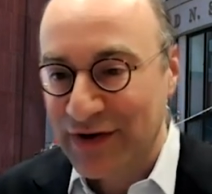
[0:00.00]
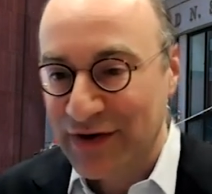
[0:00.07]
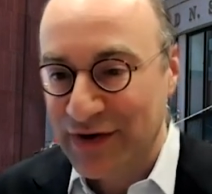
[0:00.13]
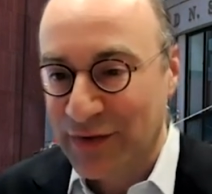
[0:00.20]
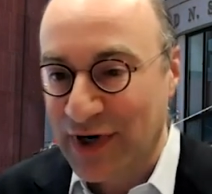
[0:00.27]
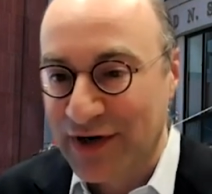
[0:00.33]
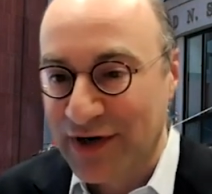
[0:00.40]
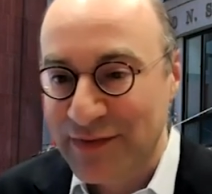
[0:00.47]

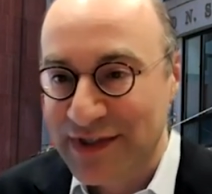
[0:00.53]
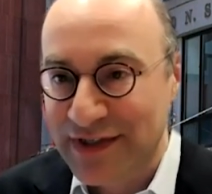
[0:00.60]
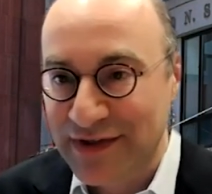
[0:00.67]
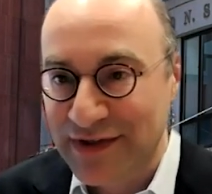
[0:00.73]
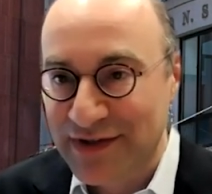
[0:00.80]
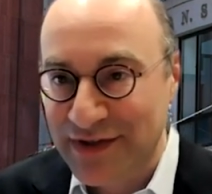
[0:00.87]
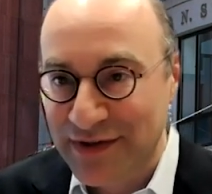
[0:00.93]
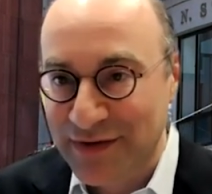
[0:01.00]
you're welcome to
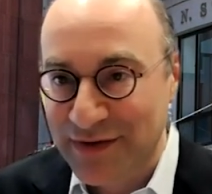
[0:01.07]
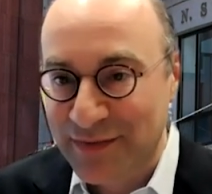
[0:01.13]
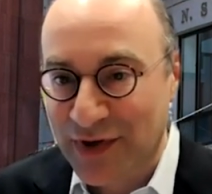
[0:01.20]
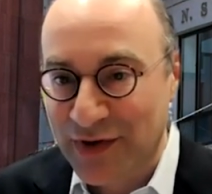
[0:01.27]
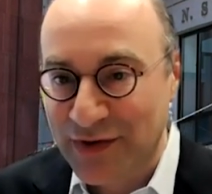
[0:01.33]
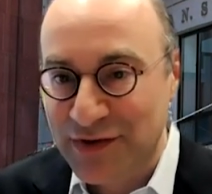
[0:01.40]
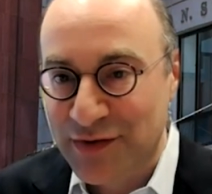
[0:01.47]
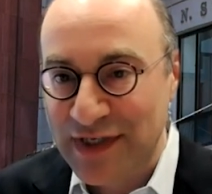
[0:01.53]
to
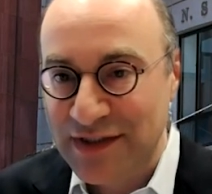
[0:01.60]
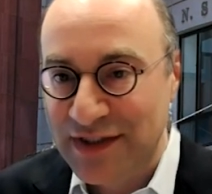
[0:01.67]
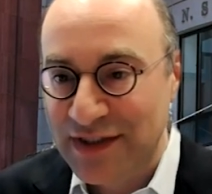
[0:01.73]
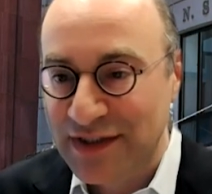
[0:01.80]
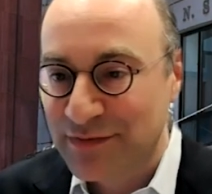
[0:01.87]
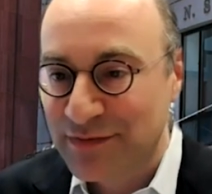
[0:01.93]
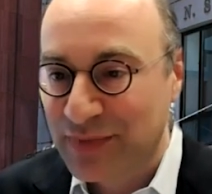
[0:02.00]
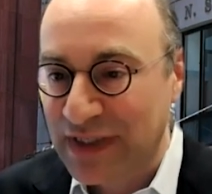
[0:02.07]
pose
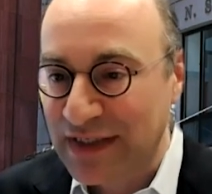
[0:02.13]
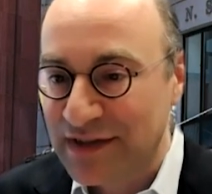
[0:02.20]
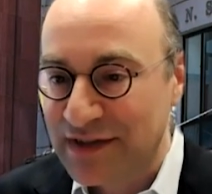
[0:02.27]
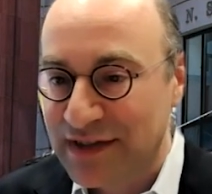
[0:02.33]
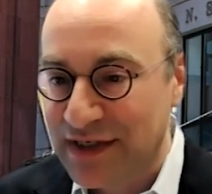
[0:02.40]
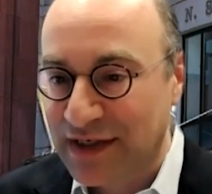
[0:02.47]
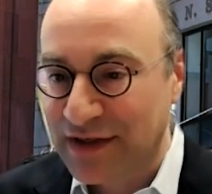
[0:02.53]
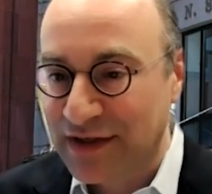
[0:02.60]
questions. Please
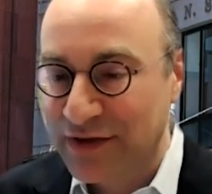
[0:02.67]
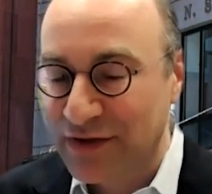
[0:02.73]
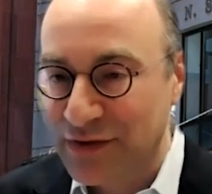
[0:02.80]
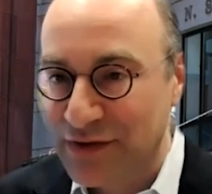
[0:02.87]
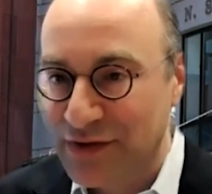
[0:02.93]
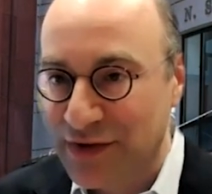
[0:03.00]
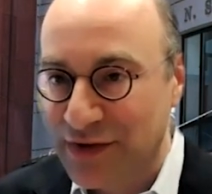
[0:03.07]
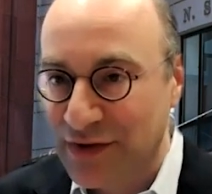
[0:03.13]
uh, do
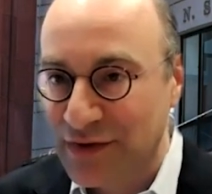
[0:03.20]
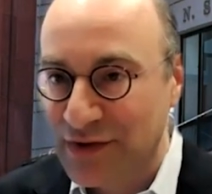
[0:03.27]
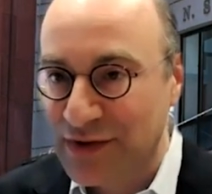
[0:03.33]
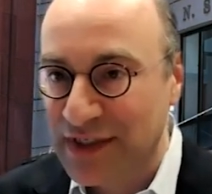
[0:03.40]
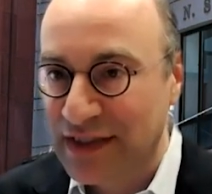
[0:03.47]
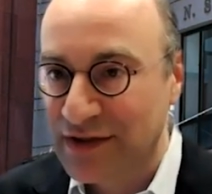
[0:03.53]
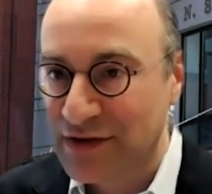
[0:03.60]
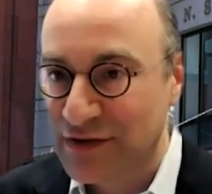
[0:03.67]
so using
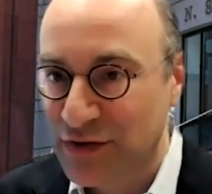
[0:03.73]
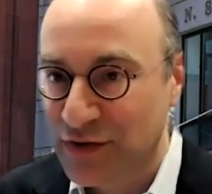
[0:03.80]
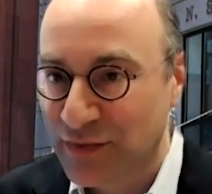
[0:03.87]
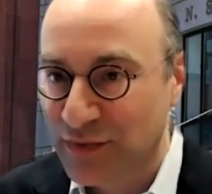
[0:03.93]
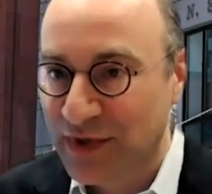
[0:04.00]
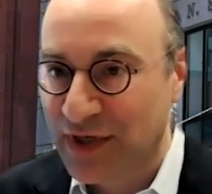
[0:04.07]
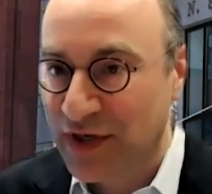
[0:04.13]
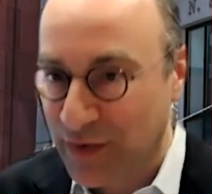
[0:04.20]
the Zoom
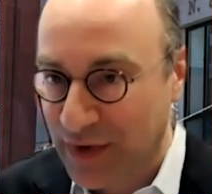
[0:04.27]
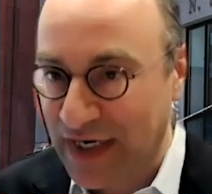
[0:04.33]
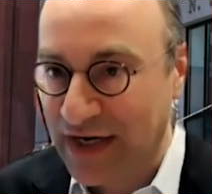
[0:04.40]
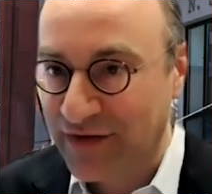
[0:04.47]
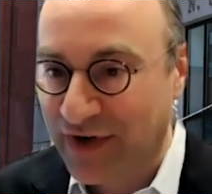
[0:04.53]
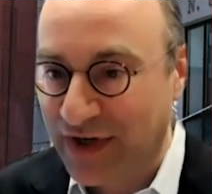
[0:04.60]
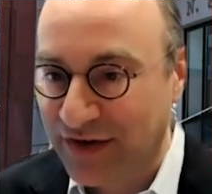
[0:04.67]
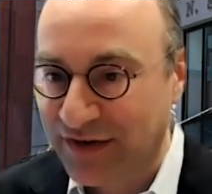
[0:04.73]
Q and A
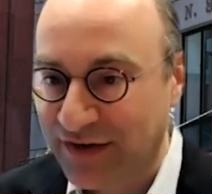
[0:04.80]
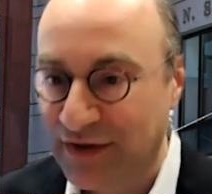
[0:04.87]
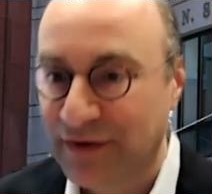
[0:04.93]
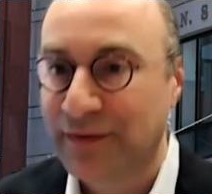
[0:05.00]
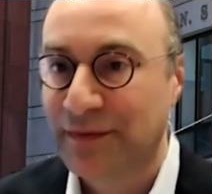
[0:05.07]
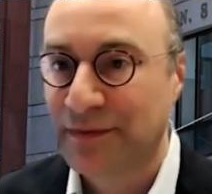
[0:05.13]
function.